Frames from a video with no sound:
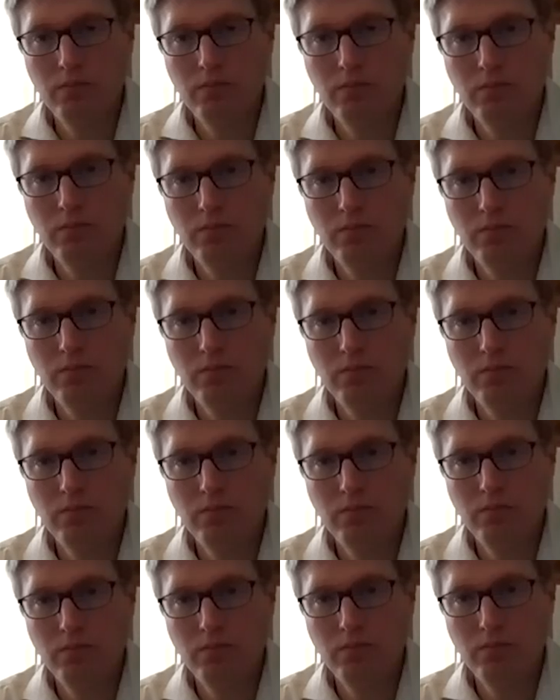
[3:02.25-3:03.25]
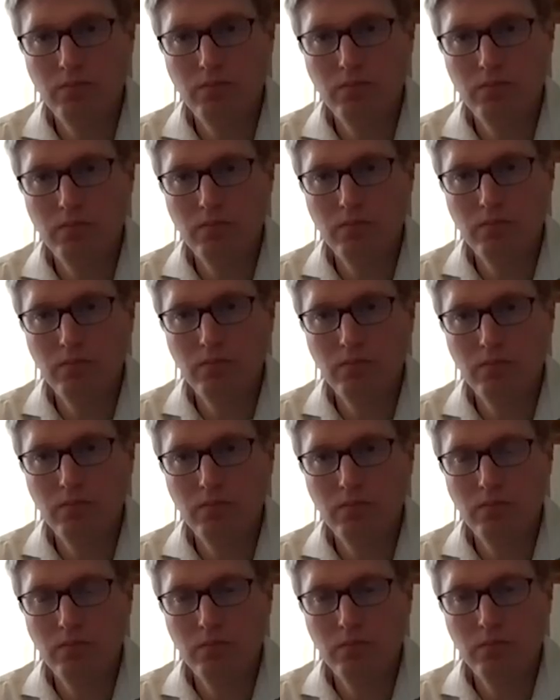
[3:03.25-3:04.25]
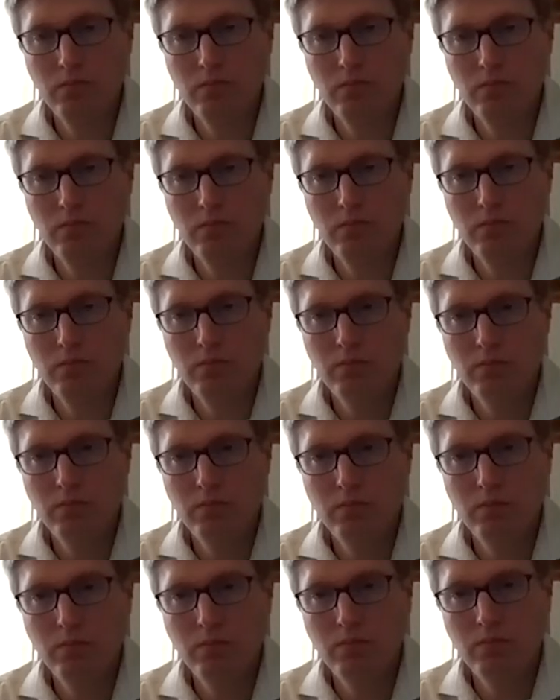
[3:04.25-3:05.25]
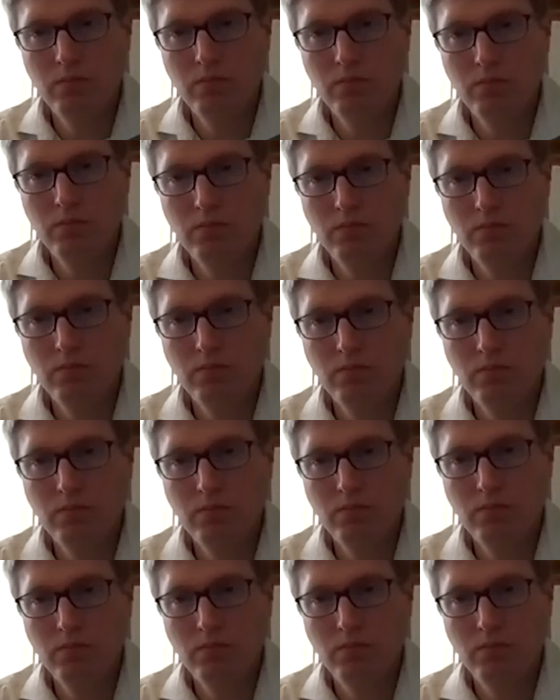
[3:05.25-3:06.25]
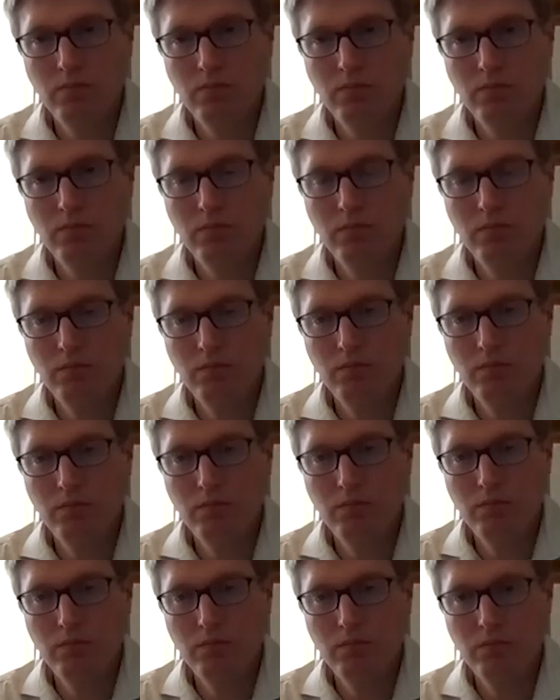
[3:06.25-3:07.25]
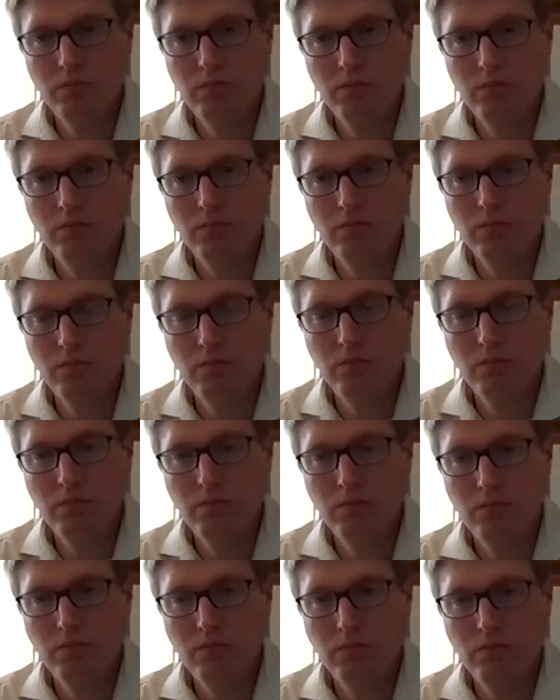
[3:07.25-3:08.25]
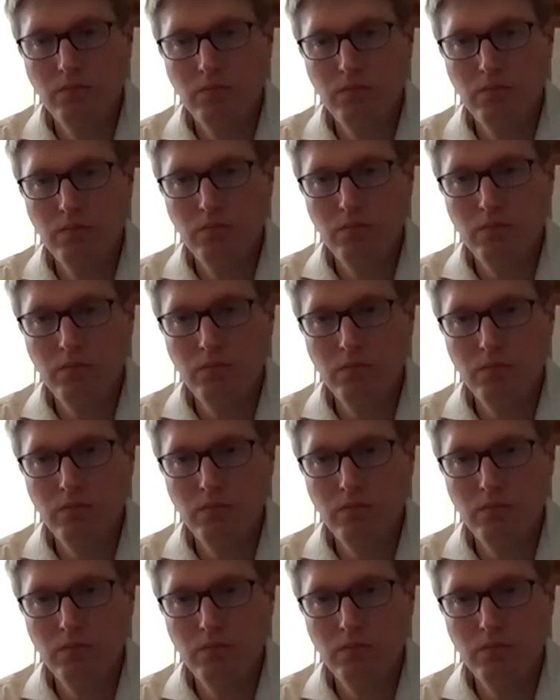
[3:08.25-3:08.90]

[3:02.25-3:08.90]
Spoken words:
(silent)